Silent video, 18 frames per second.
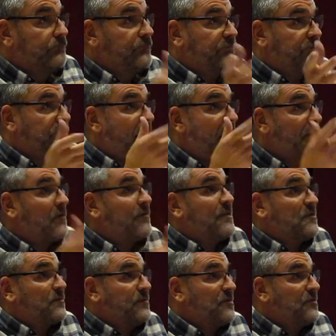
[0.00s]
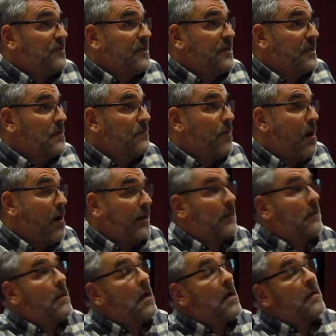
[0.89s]
tractor that's been sitting in the
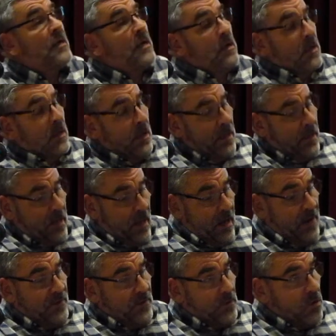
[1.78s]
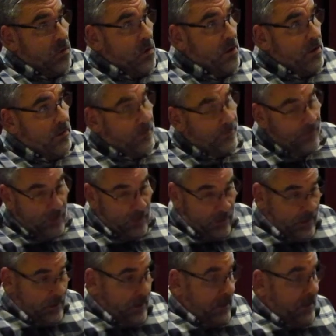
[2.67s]
parking lot. On the corner,
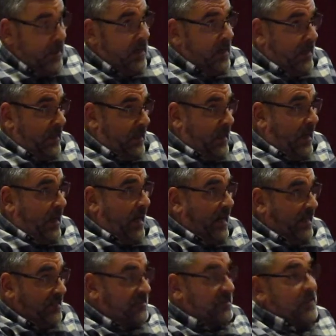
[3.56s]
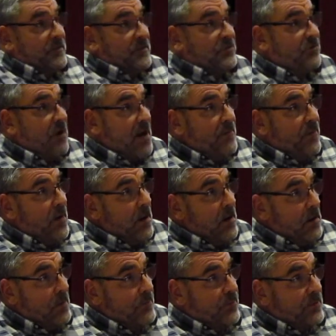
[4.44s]
I set the tripod
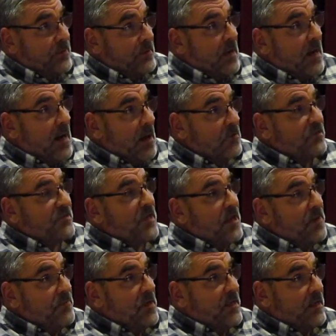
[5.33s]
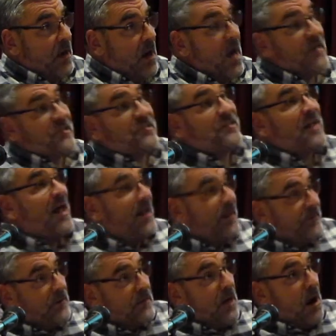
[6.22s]
up outside my car. I sat
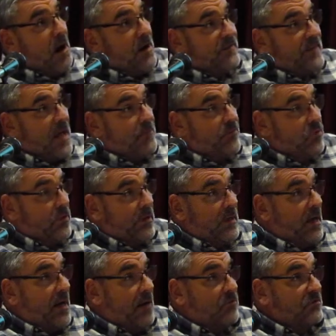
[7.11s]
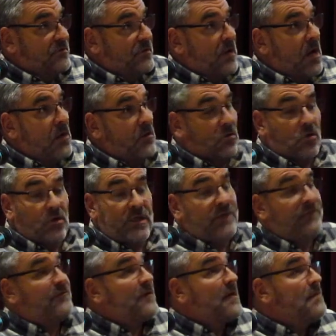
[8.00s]
in the car at that point. I was not looking
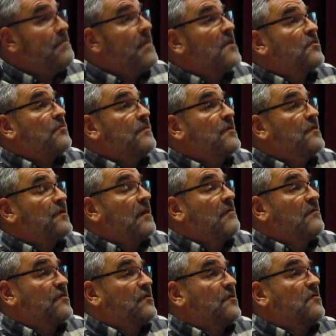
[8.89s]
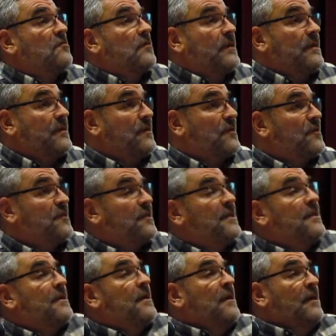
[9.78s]
for any measurements. I was just looking to
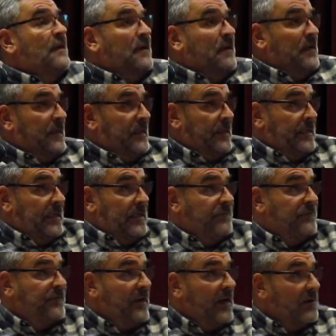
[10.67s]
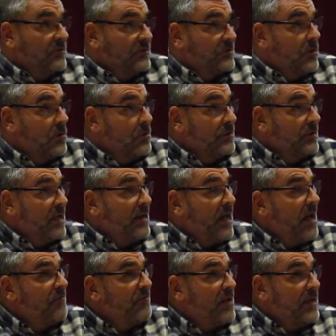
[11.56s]
see if I was going to
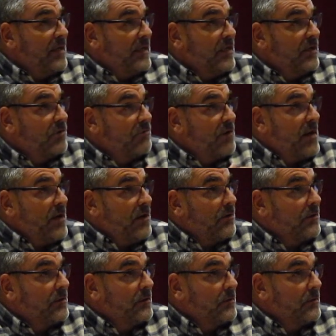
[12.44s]
have any greater